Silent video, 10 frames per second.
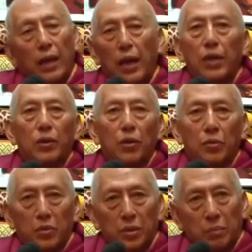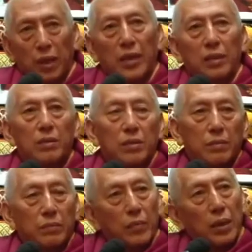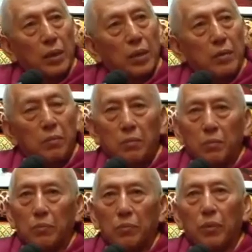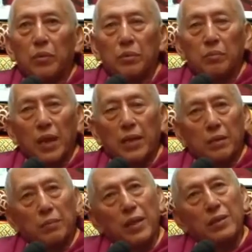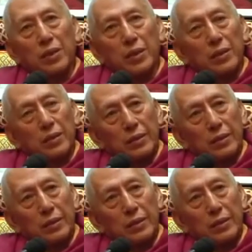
and also the mind, both mind and matter,